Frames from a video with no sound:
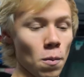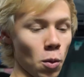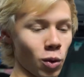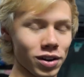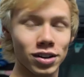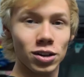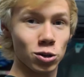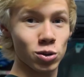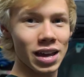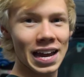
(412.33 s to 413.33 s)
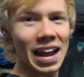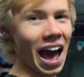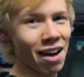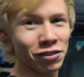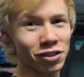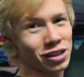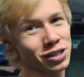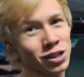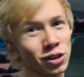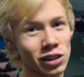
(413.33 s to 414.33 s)
but we're gonna do that after
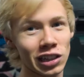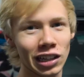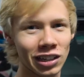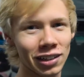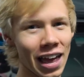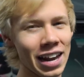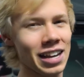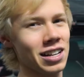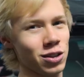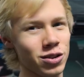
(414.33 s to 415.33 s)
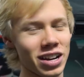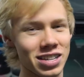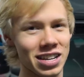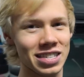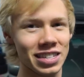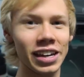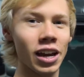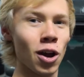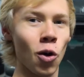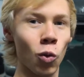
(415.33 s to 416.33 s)
this little edit so you guys can see